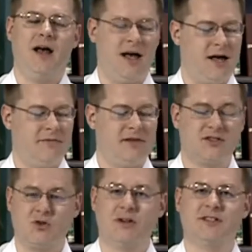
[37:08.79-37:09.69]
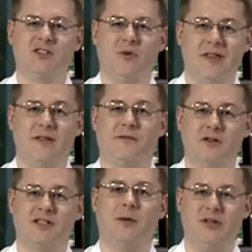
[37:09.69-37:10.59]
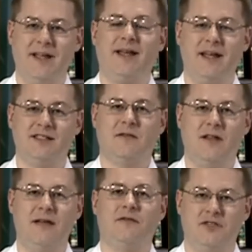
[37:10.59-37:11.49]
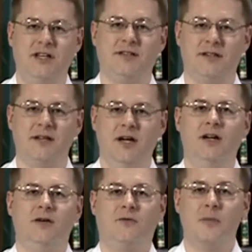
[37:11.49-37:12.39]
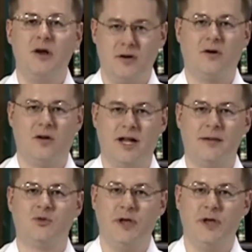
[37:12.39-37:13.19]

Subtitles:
of the sources within the first couple decades of the life of Jesus for miracle claims.